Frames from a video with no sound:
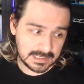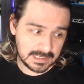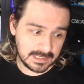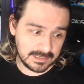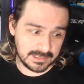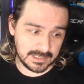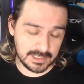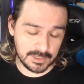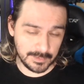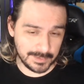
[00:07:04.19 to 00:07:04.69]

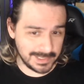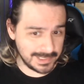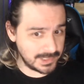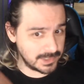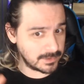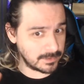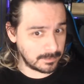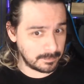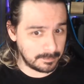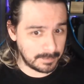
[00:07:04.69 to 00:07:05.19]
The new
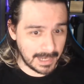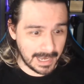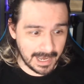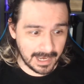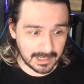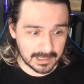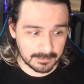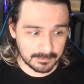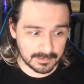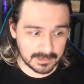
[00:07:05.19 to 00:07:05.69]
digital
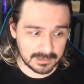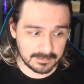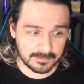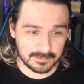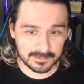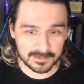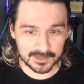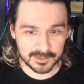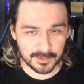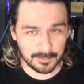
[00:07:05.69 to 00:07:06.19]
back, I'm gonna
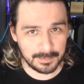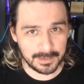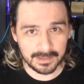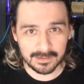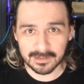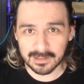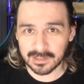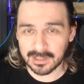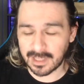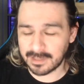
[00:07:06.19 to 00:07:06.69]
be
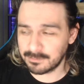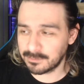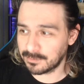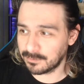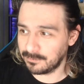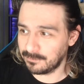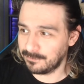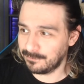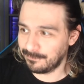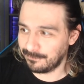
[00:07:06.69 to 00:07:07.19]
comparing that
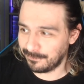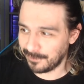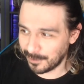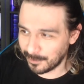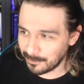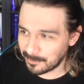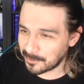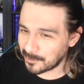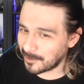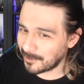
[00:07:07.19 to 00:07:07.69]
to
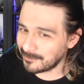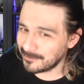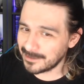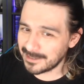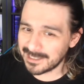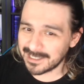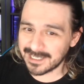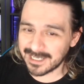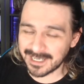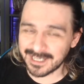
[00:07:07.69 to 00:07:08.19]
film
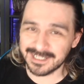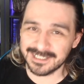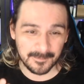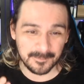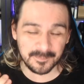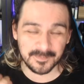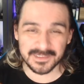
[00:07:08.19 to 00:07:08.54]
probably again.